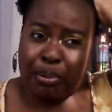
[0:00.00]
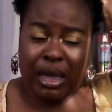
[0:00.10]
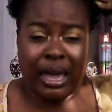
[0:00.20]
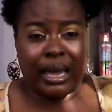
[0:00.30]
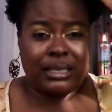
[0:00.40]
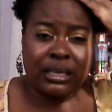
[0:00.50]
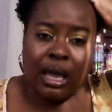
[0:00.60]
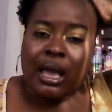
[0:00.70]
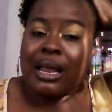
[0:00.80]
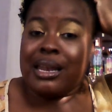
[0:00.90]
in the past,
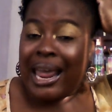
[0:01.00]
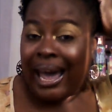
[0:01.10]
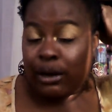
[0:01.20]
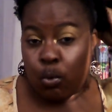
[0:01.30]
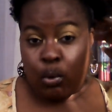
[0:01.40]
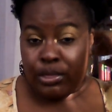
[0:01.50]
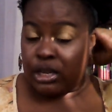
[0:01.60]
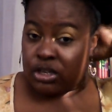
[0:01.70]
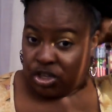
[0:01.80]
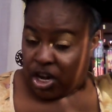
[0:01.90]
not on
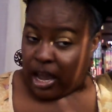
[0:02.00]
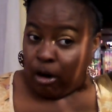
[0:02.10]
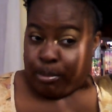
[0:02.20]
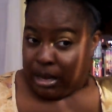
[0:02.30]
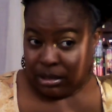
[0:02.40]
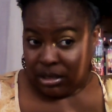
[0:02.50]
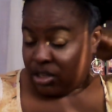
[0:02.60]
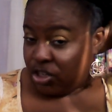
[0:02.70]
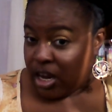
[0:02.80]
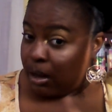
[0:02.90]
this channel, because
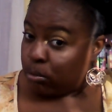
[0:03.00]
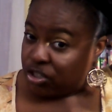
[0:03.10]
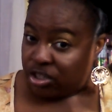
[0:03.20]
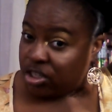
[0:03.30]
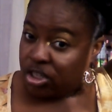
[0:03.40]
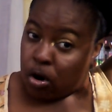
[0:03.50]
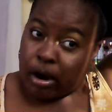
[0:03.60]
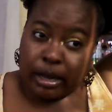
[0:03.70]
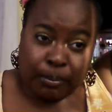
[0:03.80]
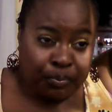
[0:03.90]
this channel just
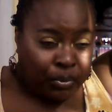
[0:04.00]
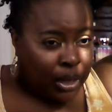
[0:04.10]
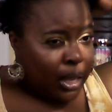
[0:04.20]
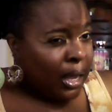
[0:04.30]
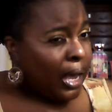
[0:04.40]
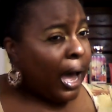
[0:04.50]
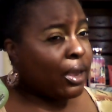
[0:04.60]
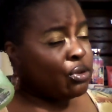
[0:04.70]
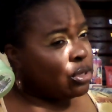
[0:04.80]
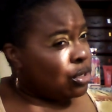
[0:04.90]
started.
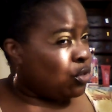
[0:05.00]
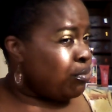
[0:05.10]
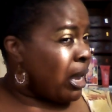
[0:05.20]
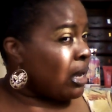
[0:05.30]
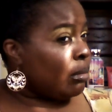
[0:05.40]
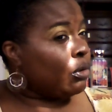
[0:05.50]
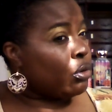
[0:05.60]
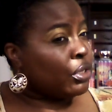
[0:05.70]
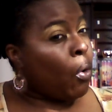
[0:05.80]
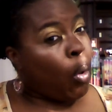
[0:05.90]
I used to do makeup
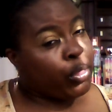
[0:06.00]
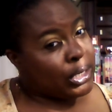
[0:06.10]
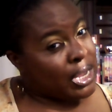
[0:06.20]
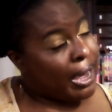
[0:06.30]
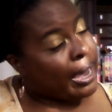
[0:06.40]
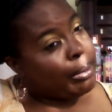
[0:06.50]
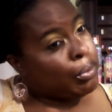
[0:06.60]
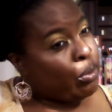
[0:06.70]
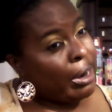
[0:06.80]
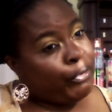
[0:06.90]
looks all the
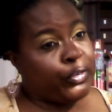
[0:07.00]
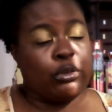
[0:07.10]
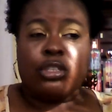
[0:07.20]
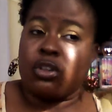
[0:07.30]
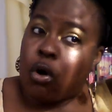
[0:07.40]
time when I first